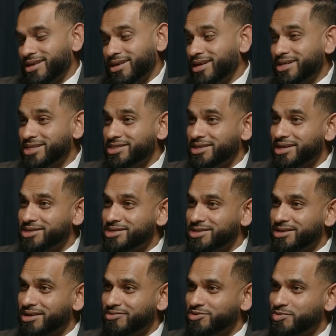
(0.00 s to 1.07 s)
I
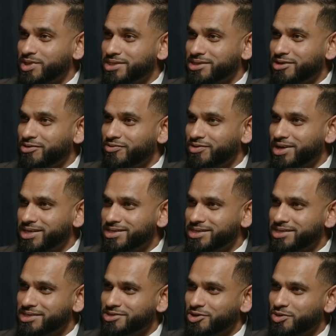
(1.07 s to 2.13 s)
just laugh to myself when I
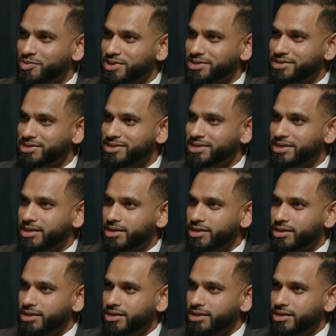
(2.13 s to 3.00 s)
see these comments.